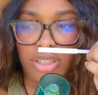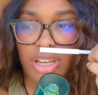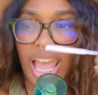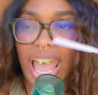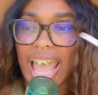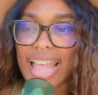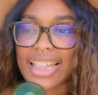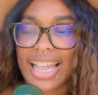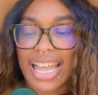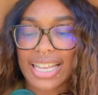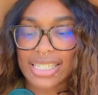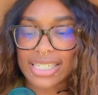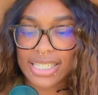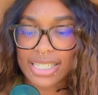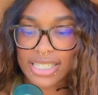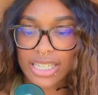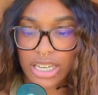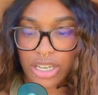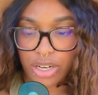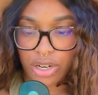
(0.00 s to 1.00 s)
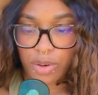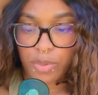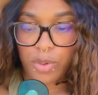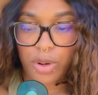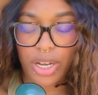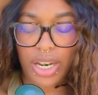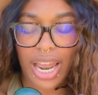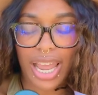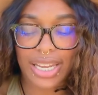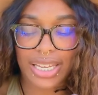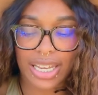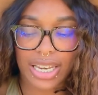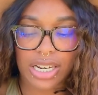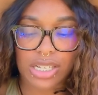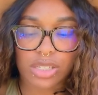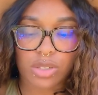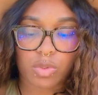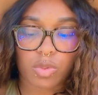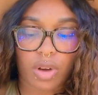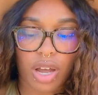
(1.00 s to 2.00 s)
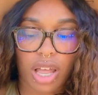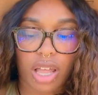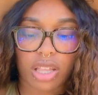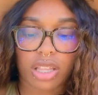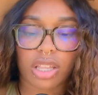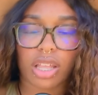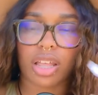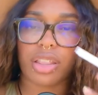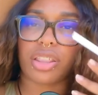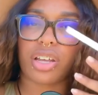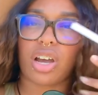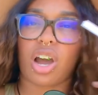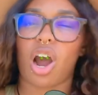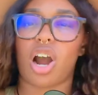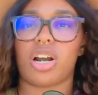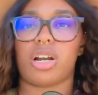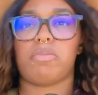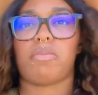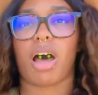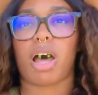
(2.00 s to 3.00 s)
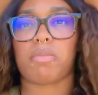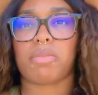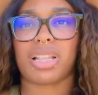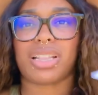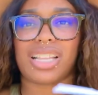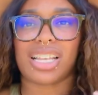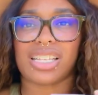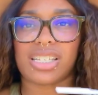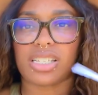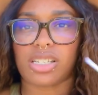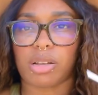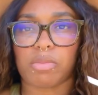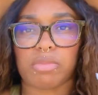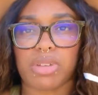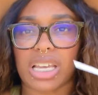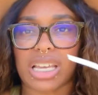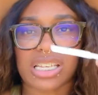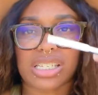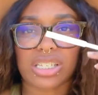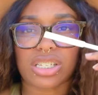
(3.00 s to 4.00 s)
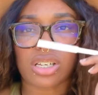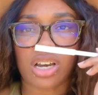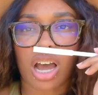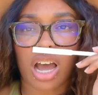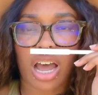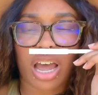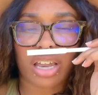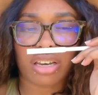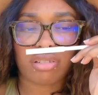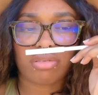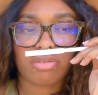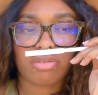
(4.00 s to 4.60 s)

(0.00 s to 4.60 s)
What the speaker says: and that cedarwood I get as well. The cardamom in this to me is not